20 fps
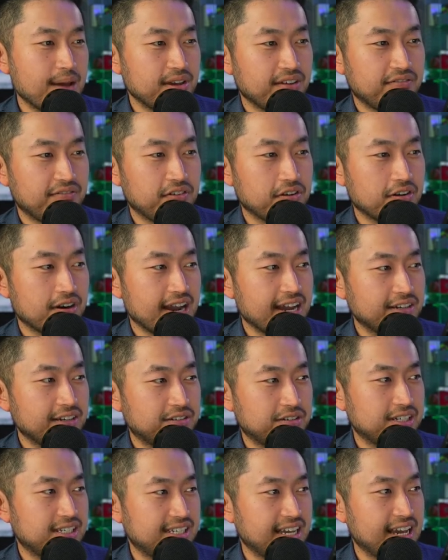if you're
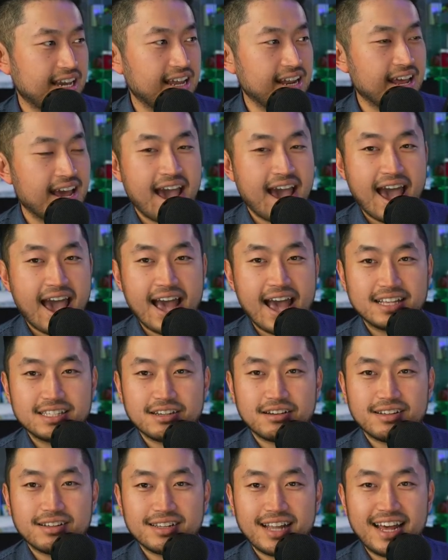interested. And
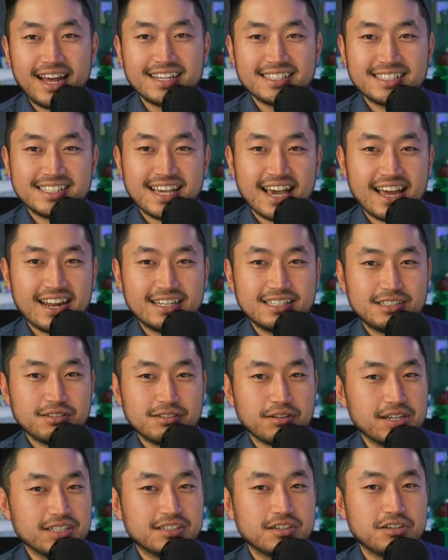so let us get
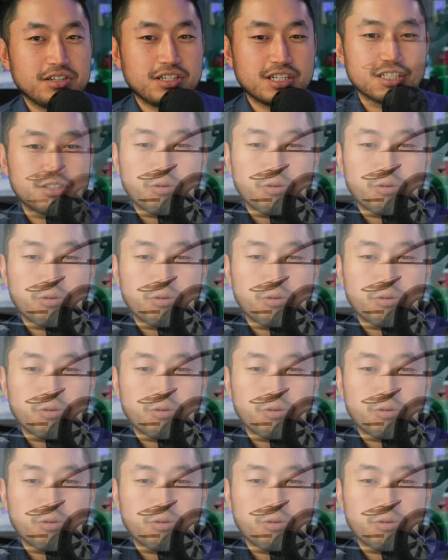into it. So you just